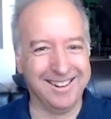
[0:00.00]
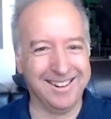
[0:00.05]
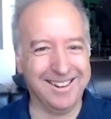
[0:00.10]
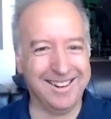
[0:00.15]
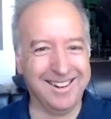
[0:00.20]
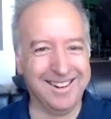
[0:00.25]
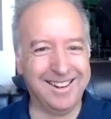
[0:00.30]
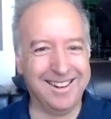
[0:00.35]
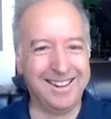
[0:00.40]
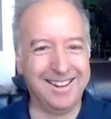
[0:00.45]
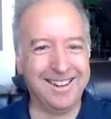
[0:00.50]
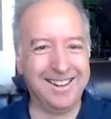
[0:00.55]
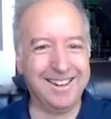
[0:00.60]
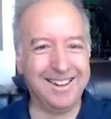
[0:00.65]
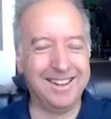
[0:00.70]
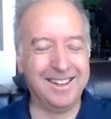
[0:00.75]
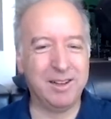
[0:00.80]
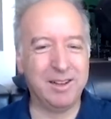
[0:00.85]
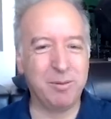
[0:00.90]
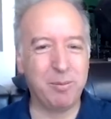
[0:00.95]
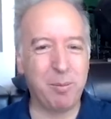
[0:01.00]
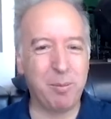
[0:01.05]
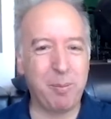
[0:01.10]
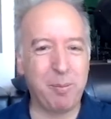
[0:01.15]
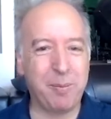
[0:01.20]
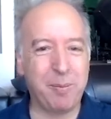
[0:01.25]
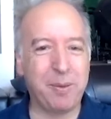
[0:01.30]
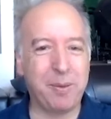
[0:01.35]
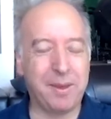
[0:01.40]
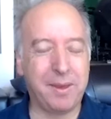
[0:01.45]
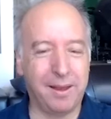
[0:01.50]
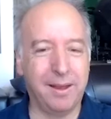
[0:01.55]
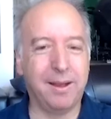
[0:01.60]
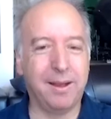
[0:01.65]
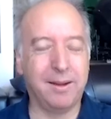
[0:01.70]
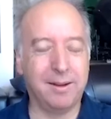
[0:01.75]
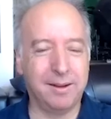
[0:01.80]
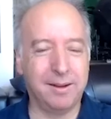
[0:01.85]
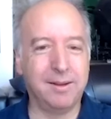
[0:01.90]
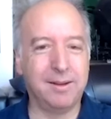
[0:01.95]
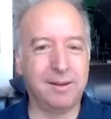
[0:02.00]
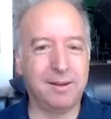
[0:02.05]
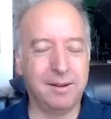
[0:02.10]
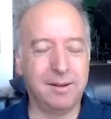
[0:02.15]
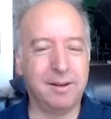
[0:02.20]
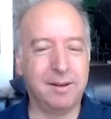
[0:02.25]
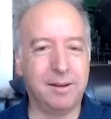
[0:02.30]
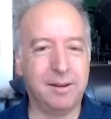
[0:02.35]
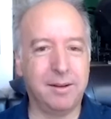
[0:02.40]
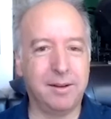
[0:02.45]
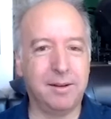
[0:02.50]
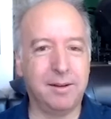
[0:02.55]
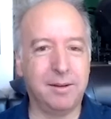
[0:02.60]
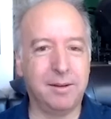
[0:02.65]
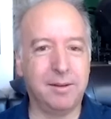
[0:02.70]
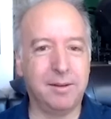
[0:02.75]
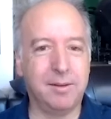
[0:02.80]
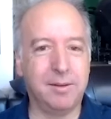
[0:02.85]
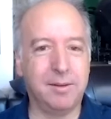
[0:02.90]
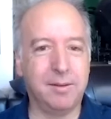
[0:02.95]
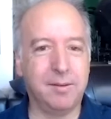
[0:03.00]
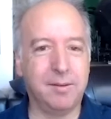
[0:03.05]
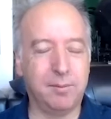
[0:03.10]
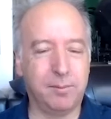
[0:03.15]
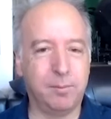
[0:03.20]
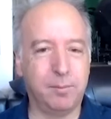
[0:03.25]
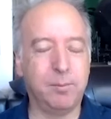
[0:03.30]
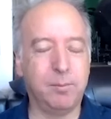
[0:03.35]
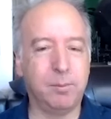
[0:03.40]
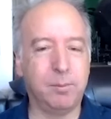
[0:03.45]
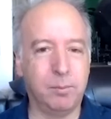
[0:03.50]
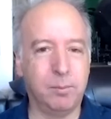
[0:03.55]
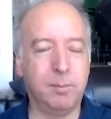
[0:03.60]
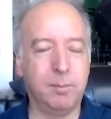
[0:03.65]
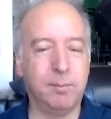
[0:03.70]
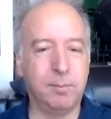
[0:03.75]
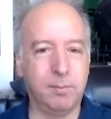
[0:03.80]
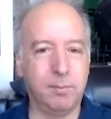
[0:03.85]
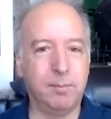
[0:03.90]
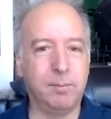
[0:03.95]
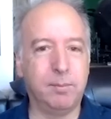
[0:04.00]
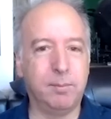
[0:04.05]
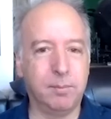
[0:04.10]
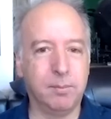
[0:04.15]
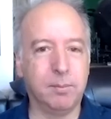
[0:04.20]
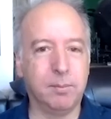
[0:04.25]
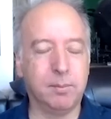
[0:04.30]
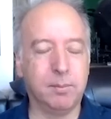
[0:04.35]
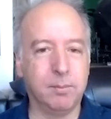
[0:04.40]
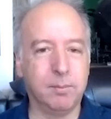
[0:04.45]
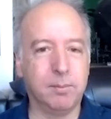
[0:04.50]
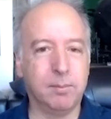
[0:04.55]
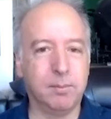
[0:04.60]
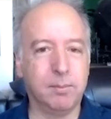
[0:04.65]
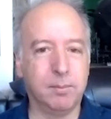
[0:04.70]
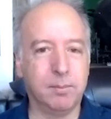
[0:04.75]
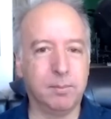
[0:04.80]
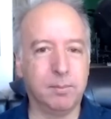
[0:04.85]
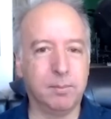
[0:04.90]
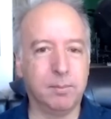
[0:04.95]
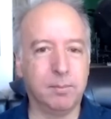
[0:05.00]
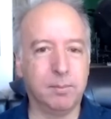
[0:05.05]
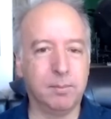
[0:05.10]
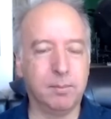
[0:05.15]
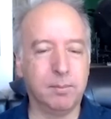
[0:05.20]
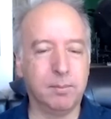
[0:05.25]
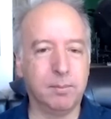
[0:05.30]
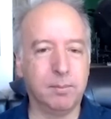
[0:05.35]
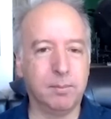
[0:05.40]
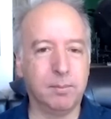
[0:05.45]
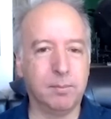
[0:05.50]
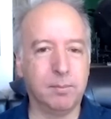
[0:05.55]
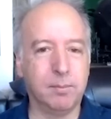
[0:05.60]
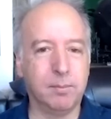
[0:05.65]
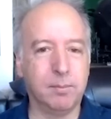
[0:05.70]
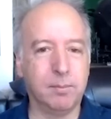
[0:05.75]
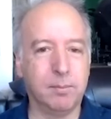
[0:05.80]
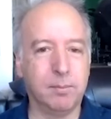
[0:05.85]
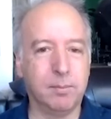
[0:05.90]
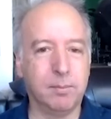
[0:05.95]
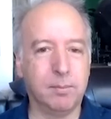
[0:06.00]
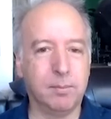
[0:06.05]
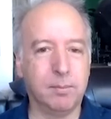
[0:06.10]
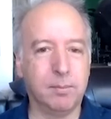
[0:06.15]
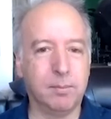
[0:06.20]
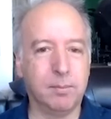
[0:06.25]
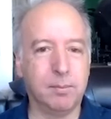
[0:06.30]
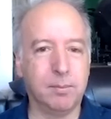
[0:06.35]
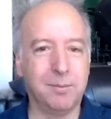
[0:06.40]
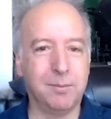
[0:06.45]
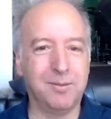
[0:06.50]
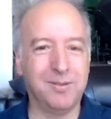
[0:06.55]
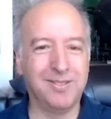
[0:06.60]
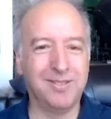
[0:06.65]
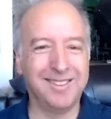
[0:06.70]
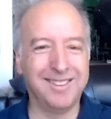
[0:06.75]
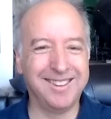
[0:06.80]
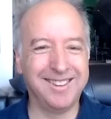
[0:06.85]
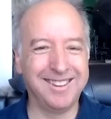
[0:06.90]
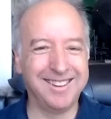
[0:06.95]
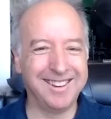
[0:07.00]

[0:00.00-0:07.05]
[no speech]